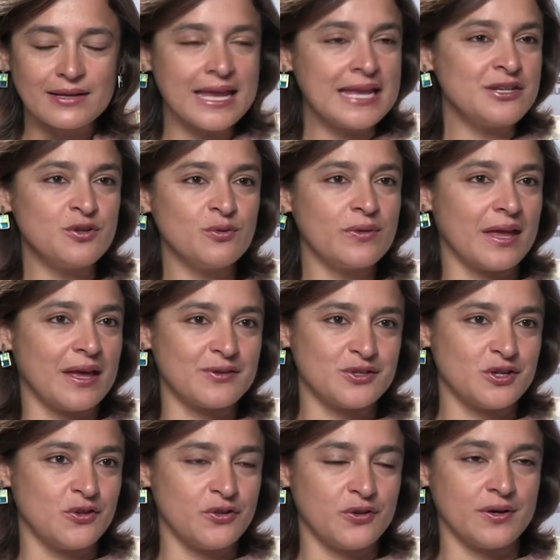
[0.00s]
In
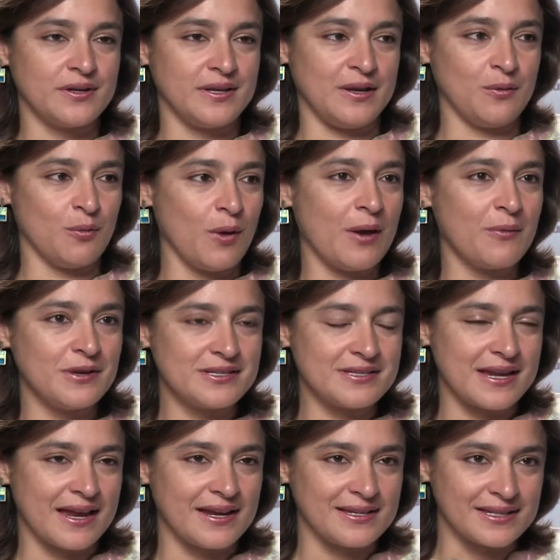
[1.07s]
2013, where we
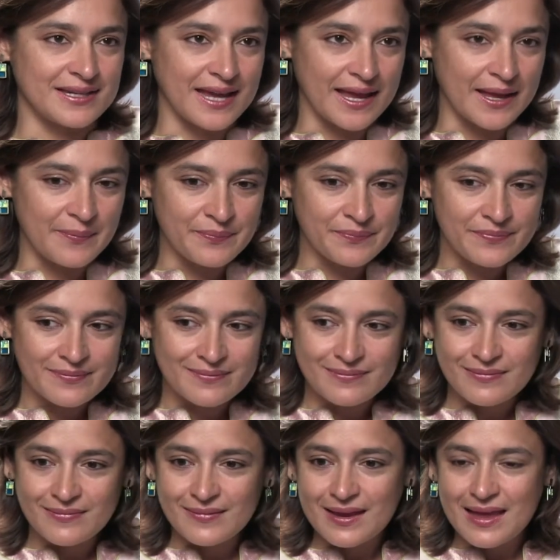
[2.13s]
stand today,
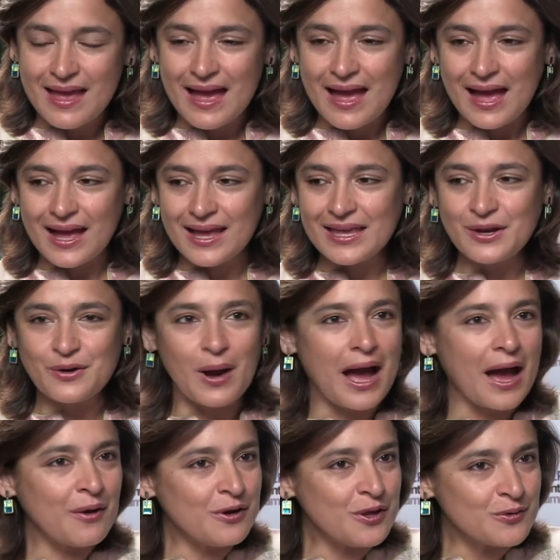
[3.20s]
you know,
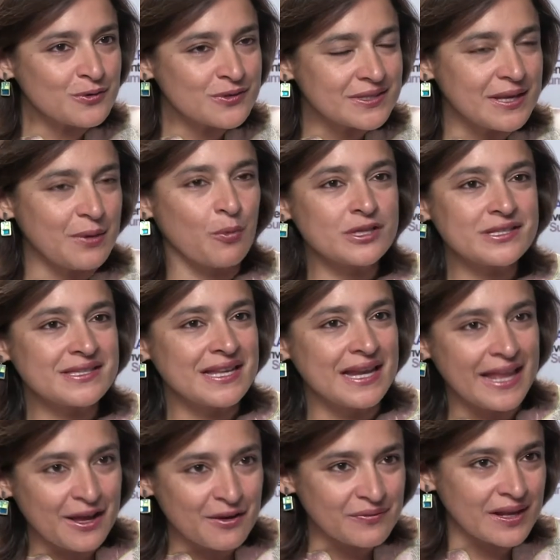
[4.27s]
how do you see what's the
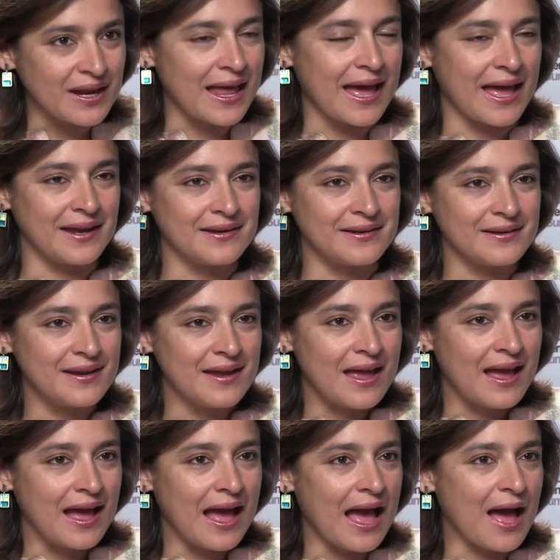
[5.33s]
lay of the land?
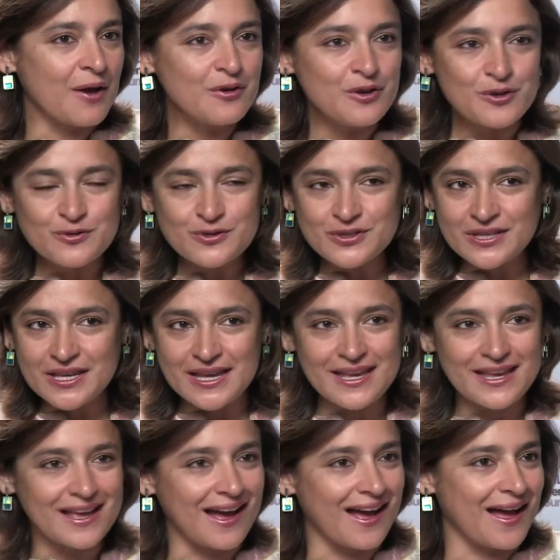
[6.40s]
How do you
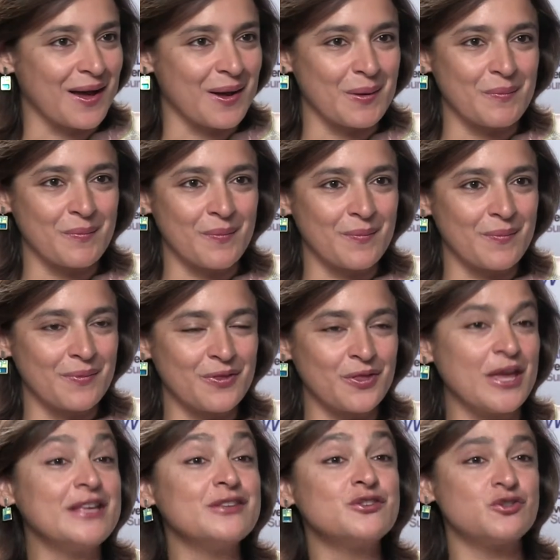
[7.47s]
see um,
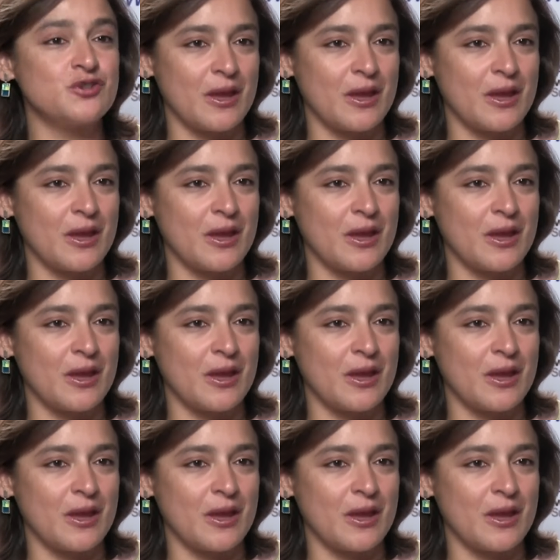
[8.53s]
things